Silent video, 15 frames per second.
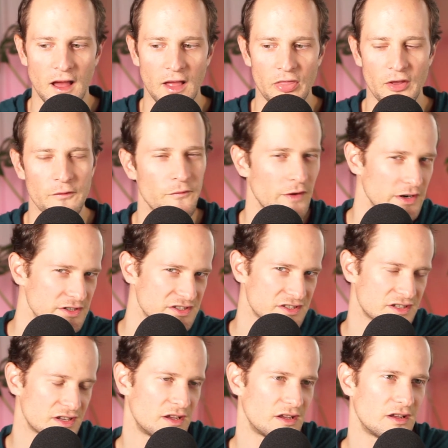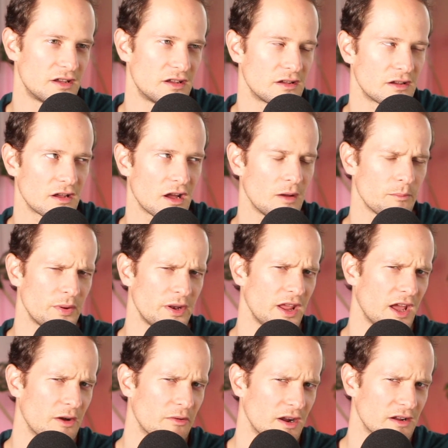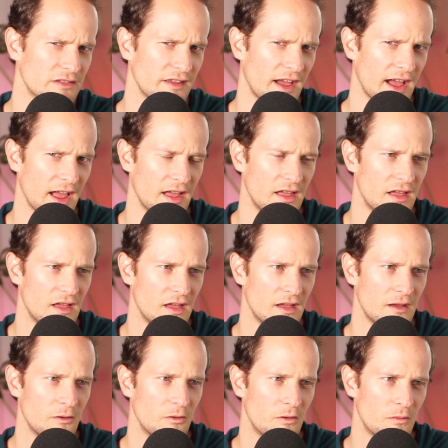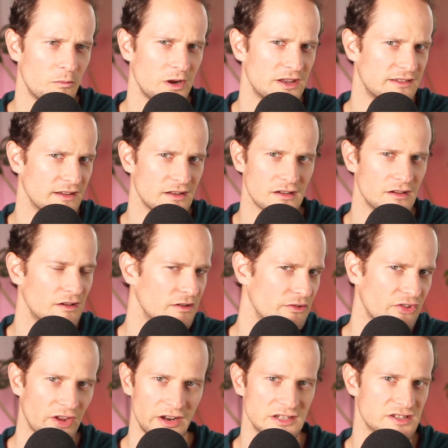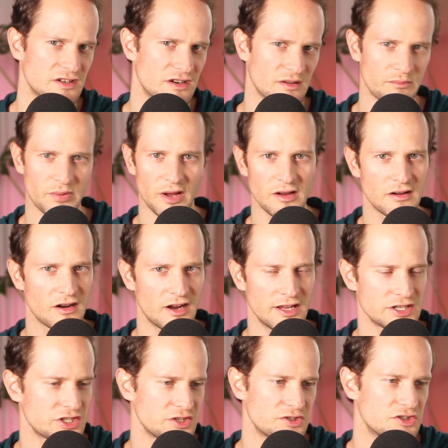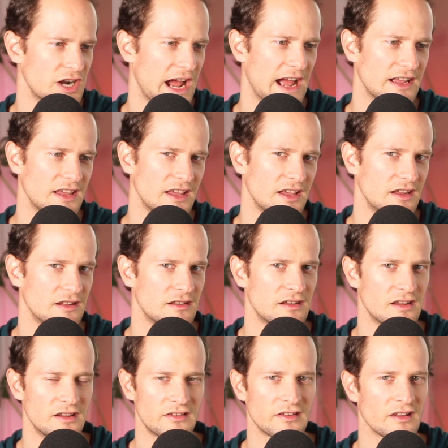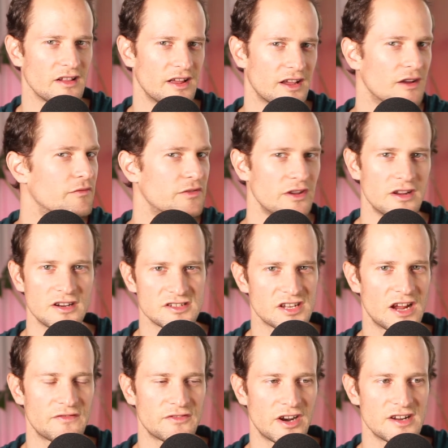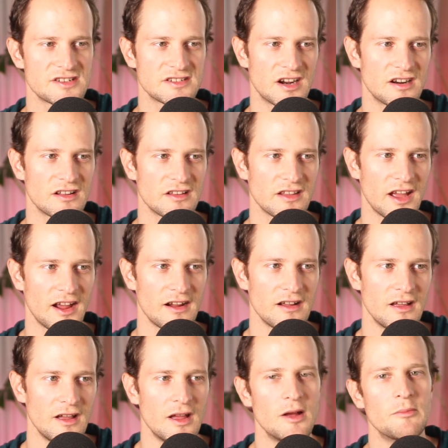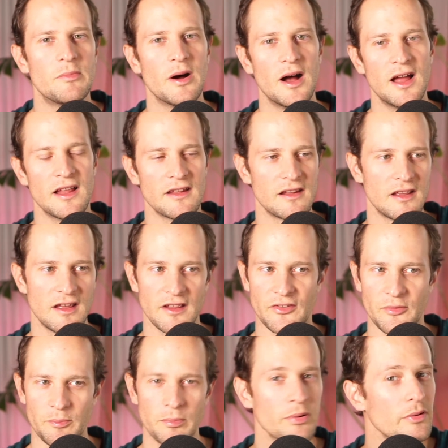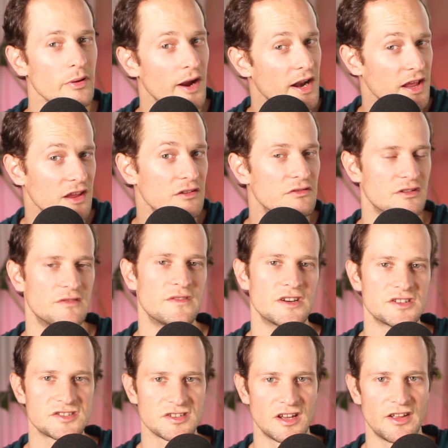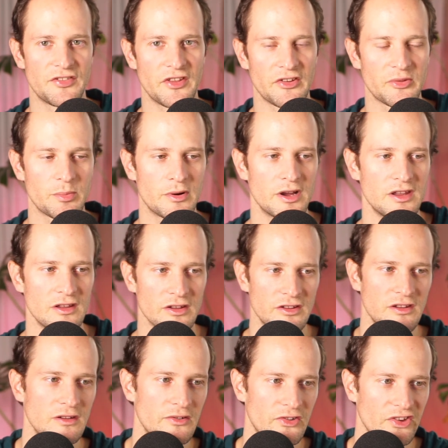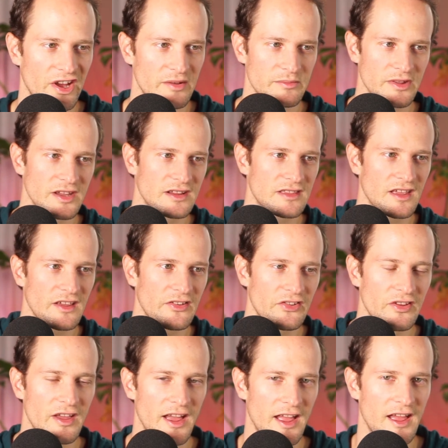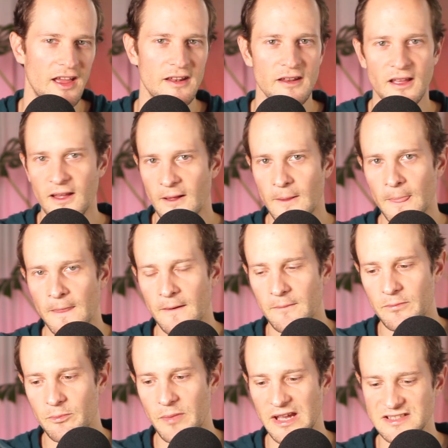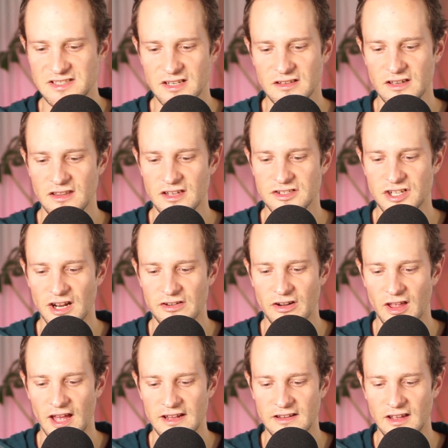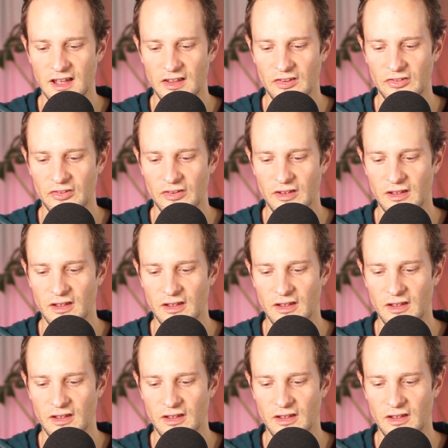the first company I worked at, we didn't use any sort of bug or issue tracking until like a few years after I started there, but it's pretty universal at this point. You'll use something like this. And basically the general idea is